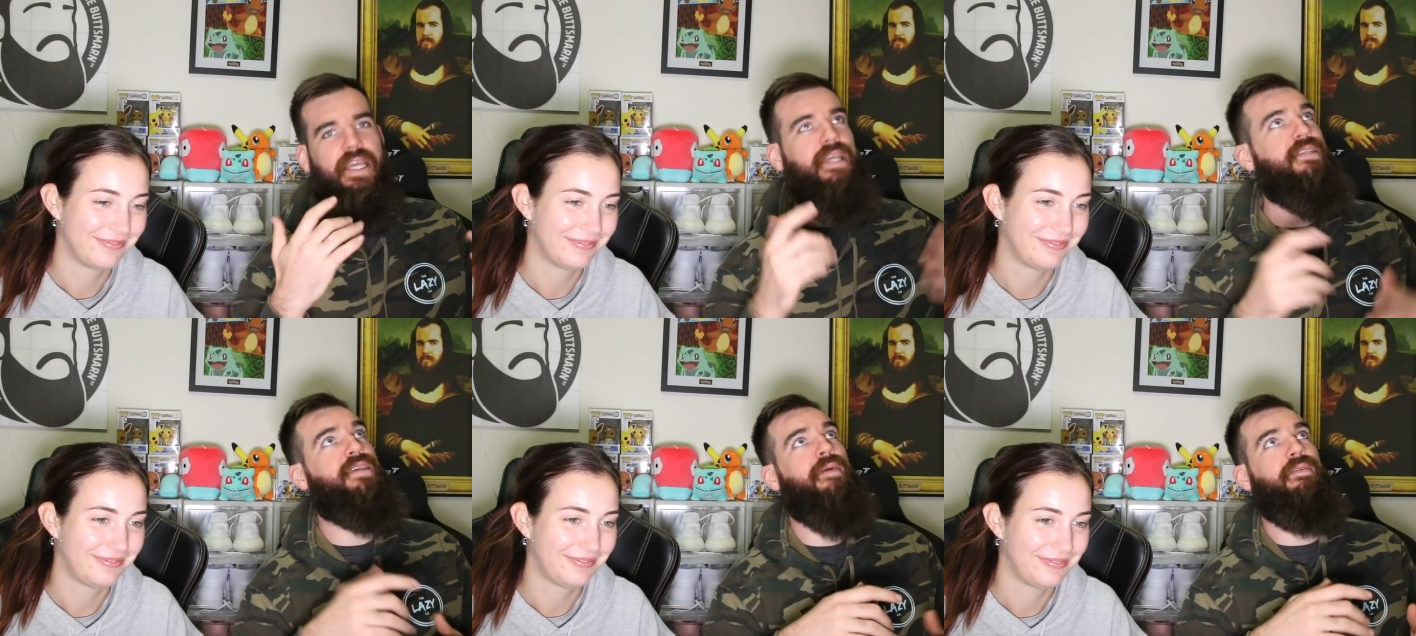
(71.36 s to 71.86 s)

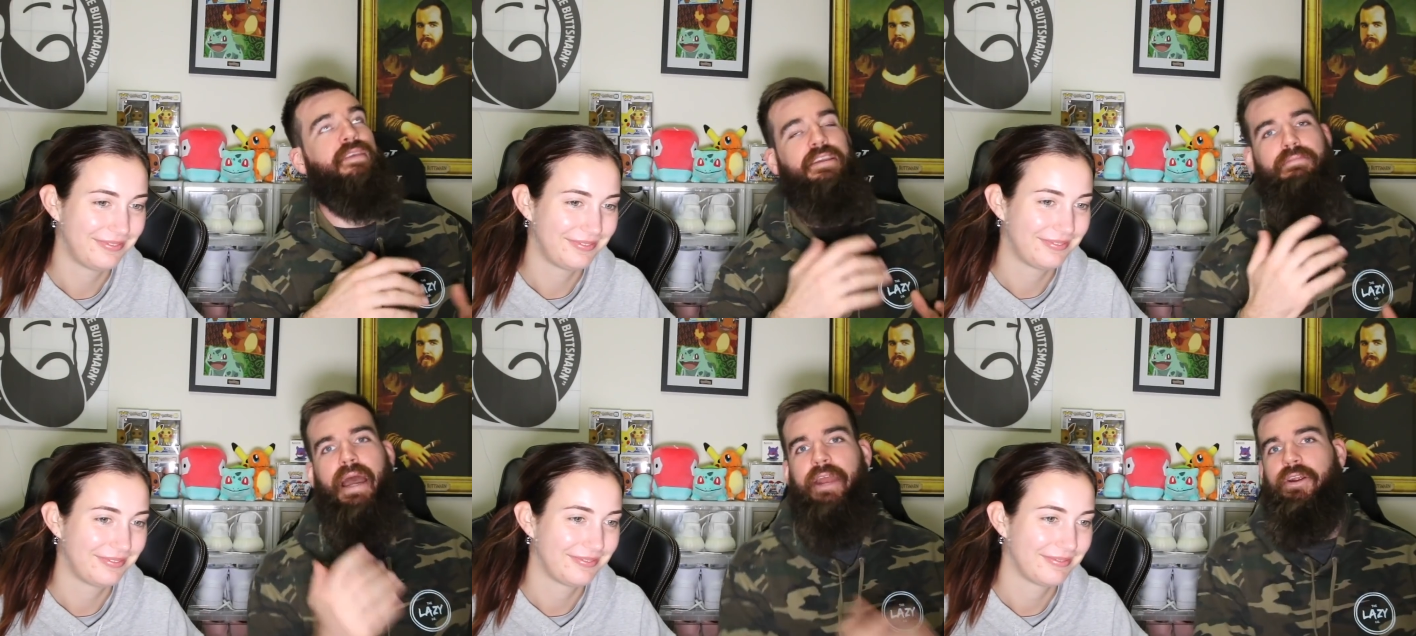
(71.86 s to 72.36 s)
Speaker 1: Here's something that
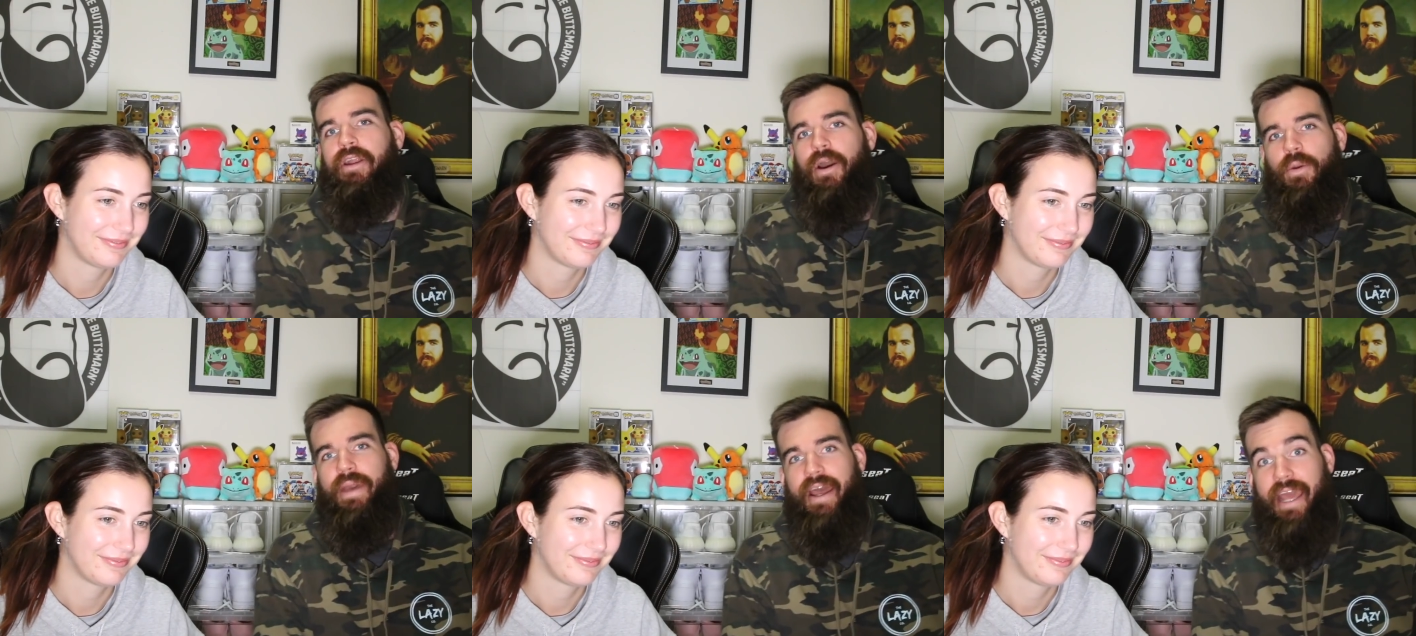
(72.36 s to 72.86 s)
you may not
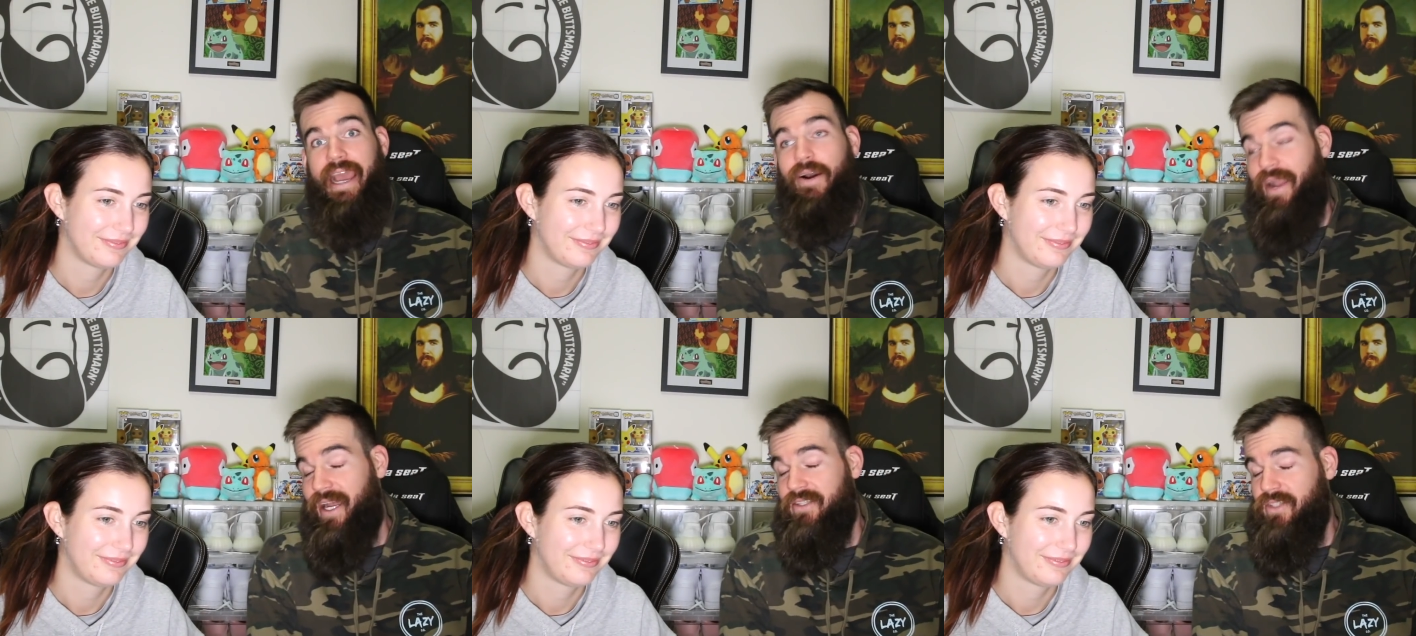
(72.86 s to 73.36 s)
know about
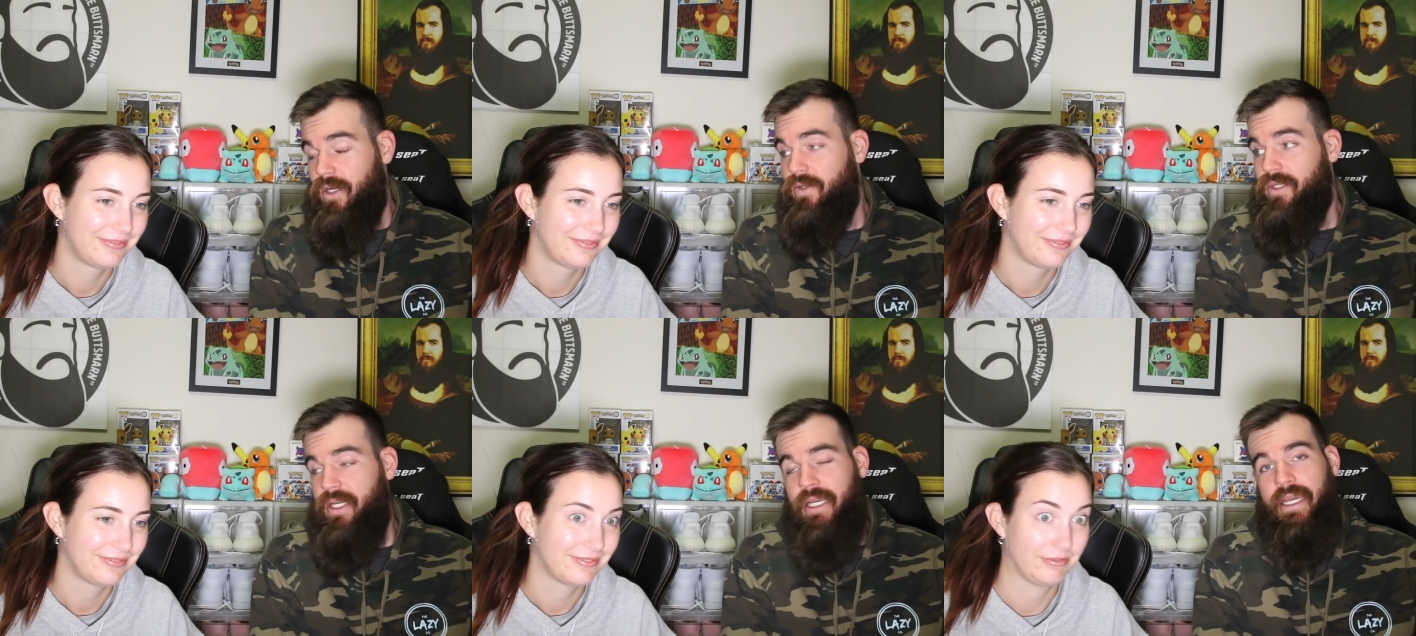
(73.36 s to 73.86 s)
our household.